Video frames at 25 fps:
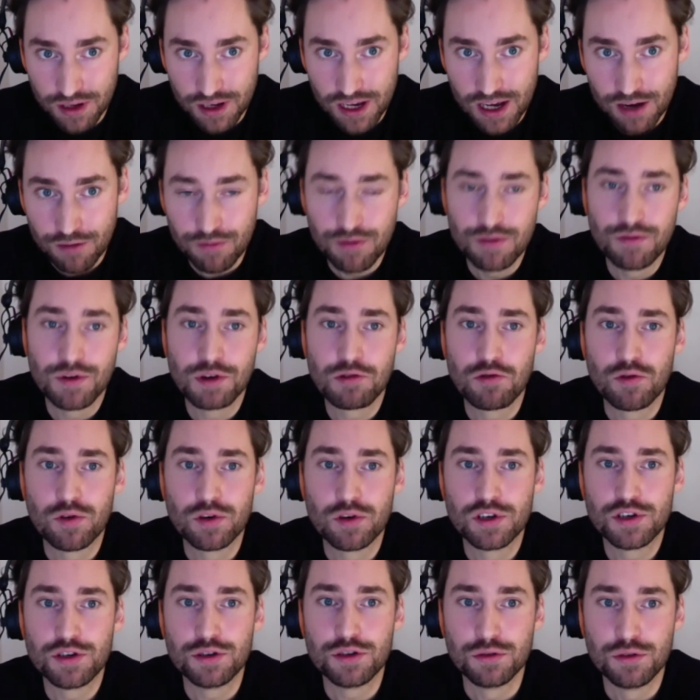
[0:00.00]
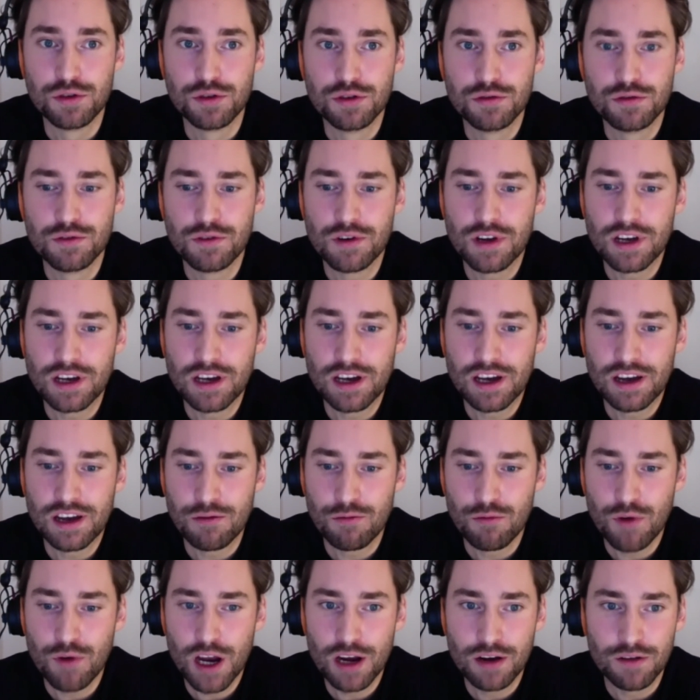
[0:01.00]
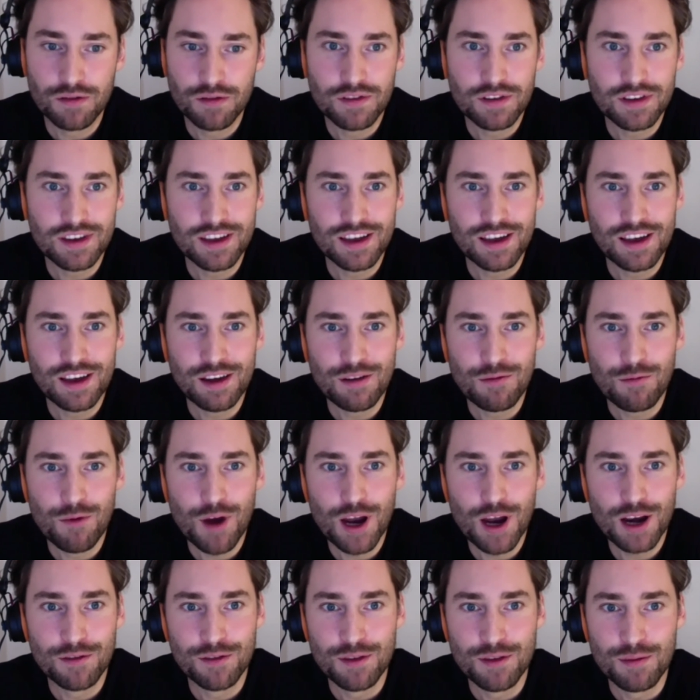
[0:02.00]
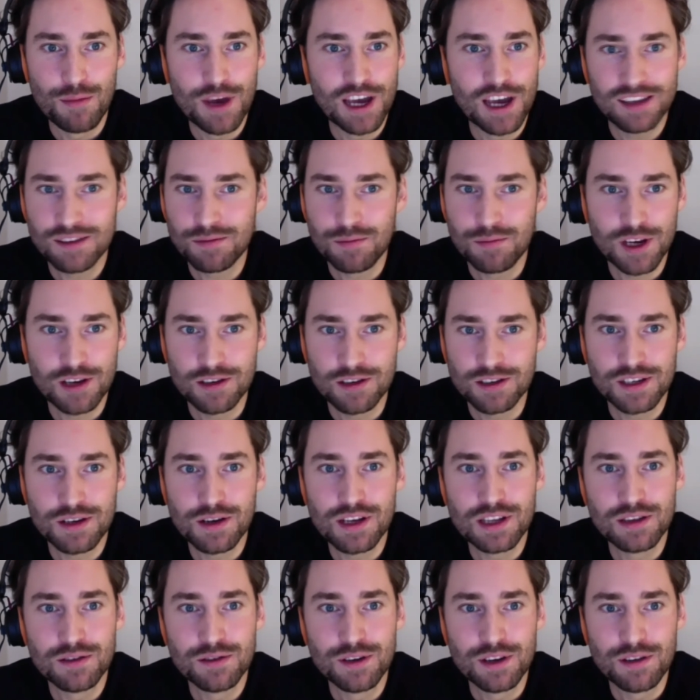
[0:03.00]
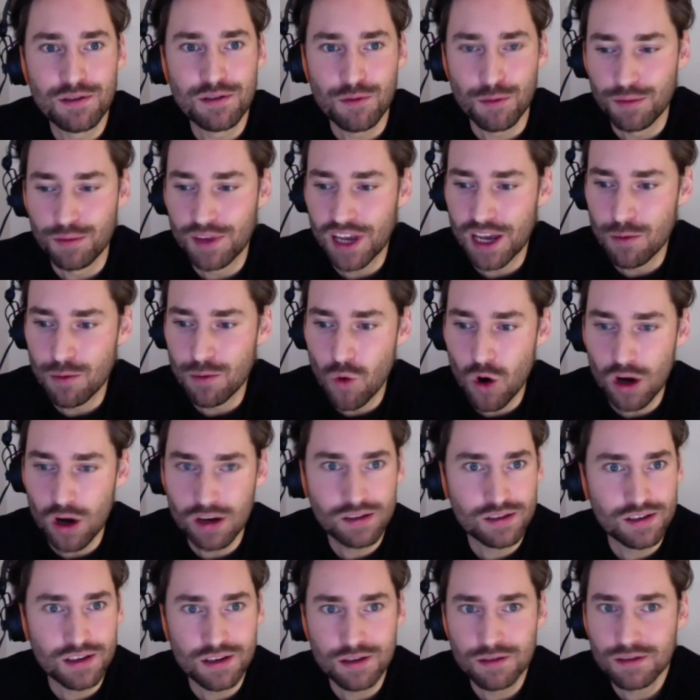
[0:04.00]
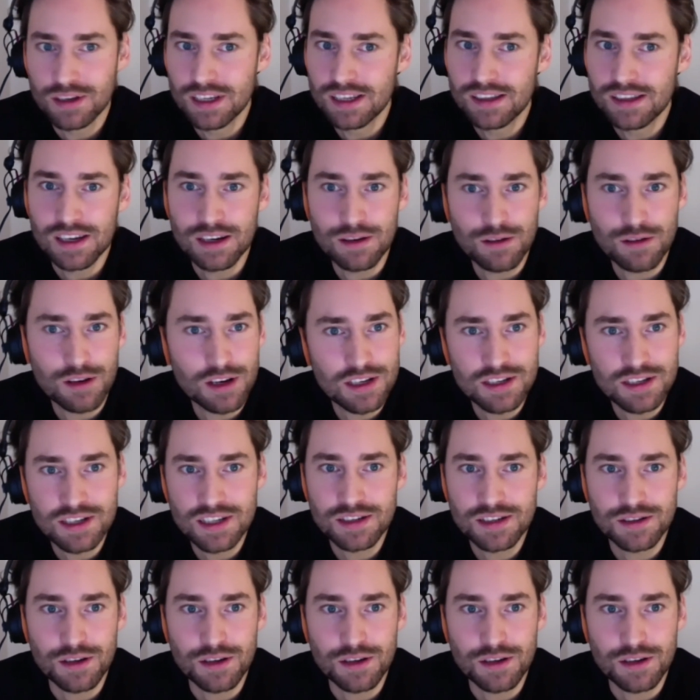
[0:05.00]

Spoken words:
every recruiter should do right off the bat, because you can do this from day one. You don't need technology.